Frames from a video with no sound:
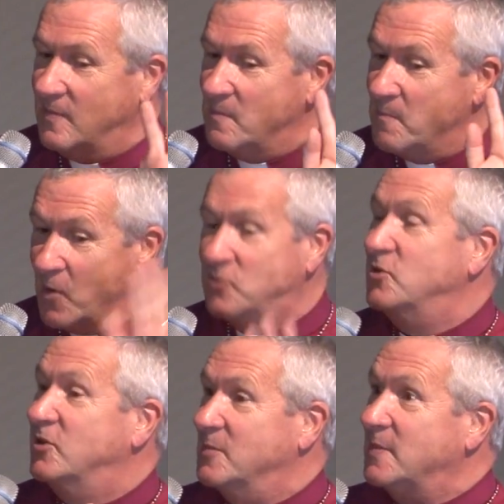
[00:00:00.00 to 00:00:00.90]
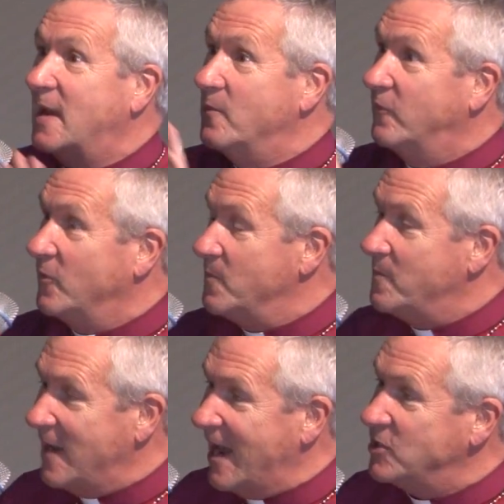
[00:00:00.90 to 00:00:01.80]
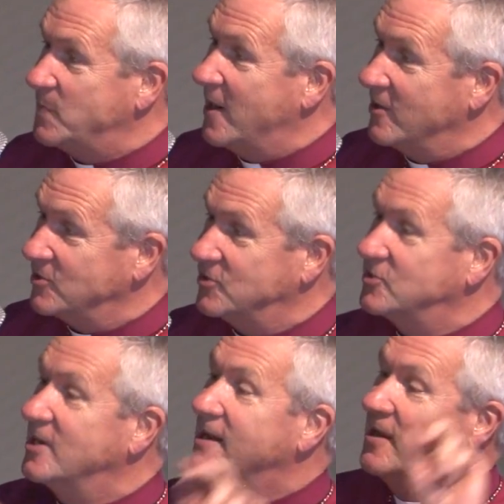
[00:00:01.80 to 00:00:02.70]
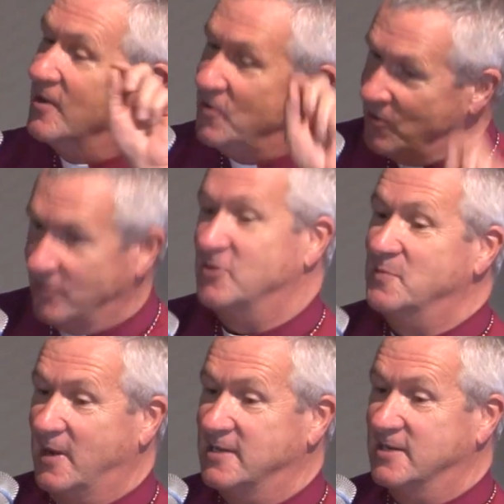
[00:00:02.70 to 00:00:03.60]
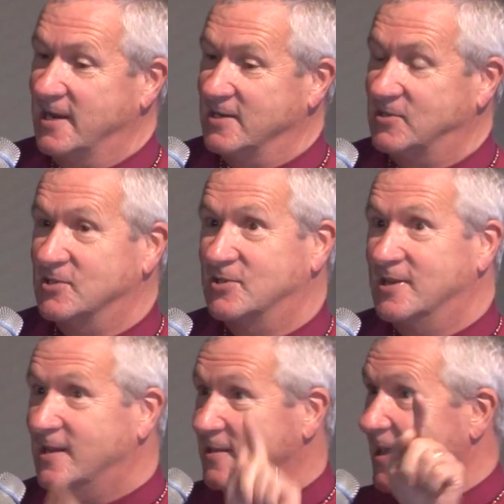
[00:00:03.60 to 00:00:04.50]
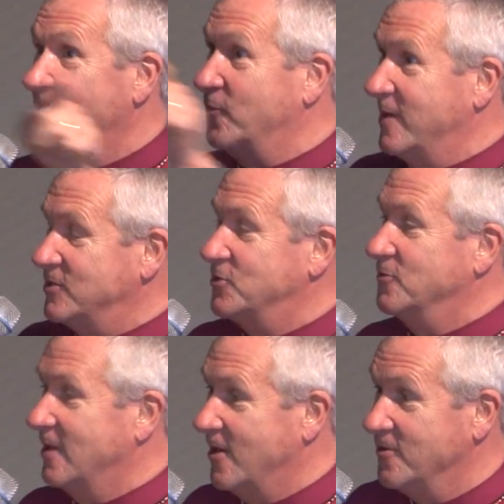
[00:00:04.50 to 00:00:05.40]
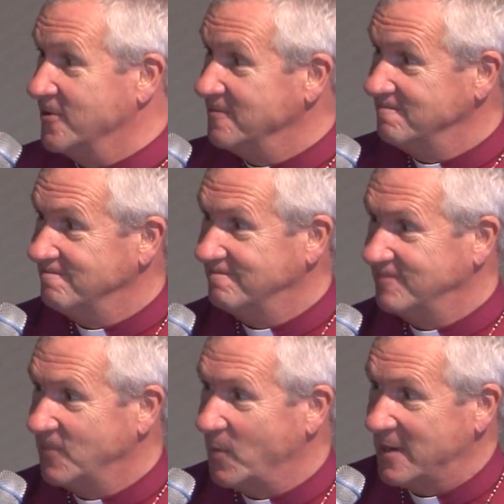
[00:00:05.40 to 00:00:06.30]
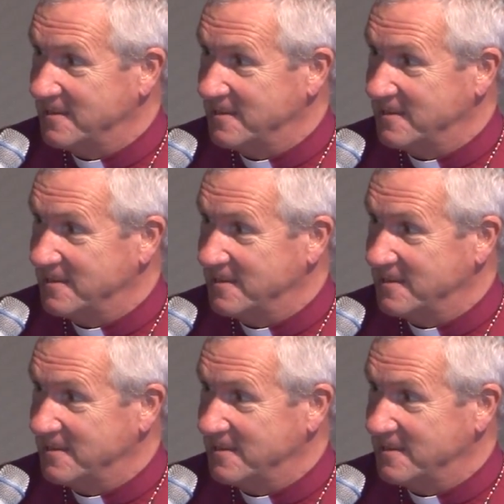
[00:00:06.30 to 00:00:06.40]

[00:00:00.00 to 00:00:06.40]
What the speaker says: most of them come from large parishes, not in my diocese. They're the ones who are alone. Not me.